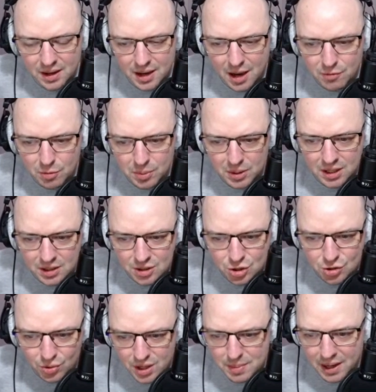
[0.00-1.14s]
Everybody in the
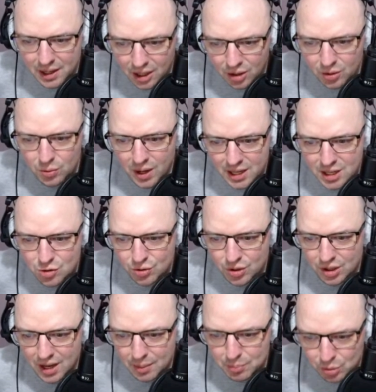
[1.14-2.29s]
stream, hello.
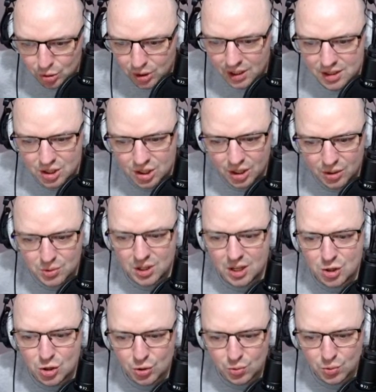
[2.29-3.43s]
Adrian, Abdullah, Tanoki,
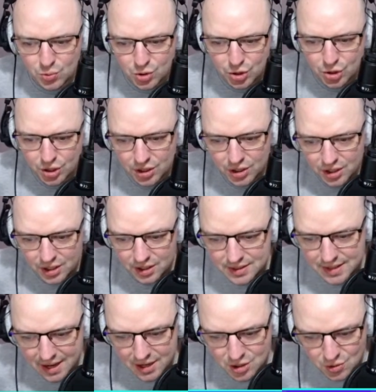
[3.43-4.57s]
George,
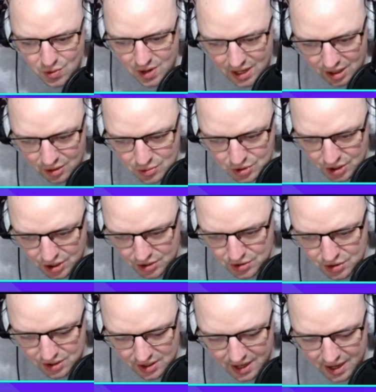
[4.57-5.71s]
Daniel, hello,
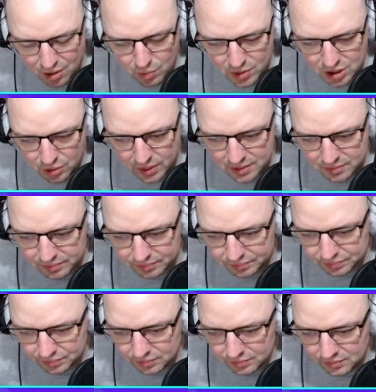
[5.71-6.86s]
sirs. How are we doing?
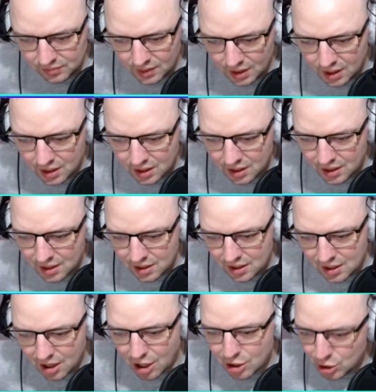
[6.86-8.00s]

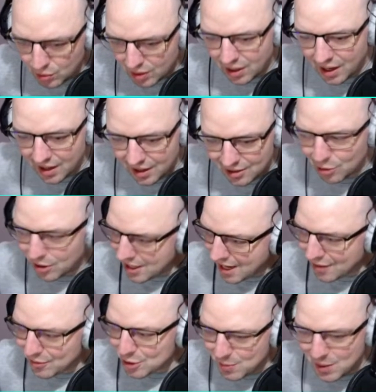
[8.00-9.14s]
I do already
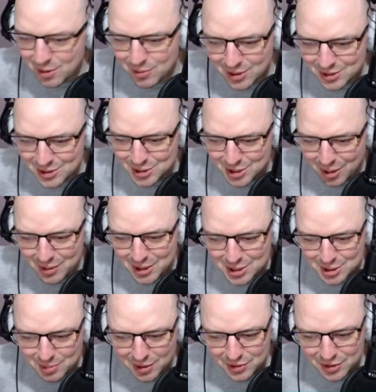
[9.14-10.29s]
have experience going into
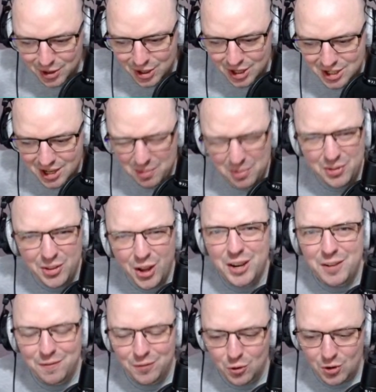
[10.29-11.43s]
my 30s. Yeah, I'm
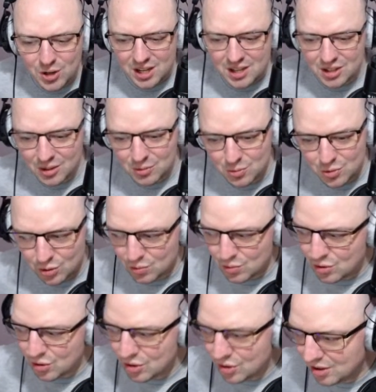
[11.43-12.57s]
34 years old,
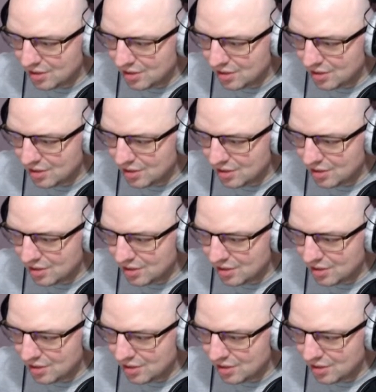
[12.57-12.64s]
George.